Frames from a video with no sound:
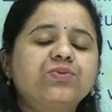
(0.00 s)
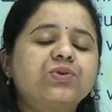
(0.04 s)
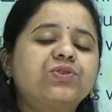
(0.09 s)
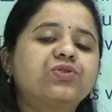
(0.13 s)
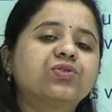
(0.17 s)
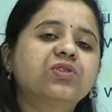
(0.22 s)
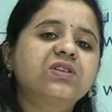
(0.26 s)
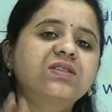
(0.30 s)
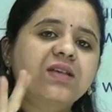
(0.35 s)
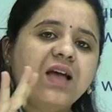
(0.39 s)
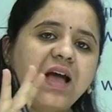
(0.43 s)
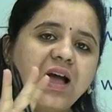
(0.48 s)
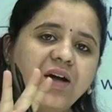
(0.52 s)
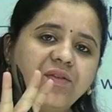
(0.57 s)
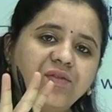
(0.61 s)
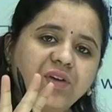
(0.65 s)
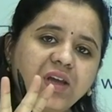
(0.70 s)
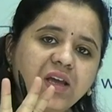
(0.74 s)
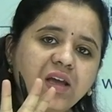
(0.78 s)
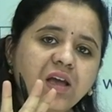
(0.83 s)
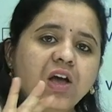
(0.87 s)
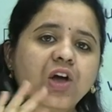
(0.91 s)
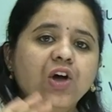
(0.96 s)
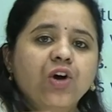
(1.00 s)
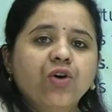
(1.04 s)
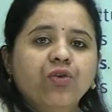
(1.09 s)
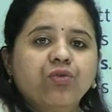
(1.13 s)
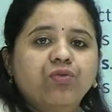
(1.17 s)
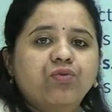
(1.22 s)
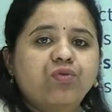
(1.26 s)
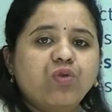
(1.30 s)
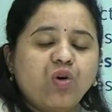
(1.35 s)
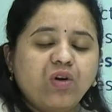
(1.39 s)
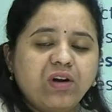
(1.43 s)
which was having
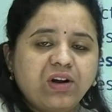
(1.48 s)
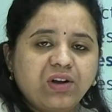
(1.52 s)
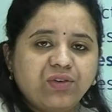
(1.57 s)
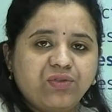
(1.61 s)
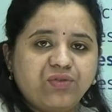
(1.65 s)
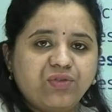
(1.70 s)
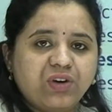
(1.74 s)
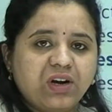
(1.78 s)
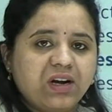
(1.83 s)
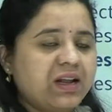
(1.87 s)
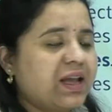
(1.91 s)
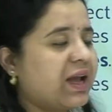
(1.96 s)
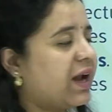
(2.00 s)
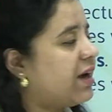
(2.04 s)
4 different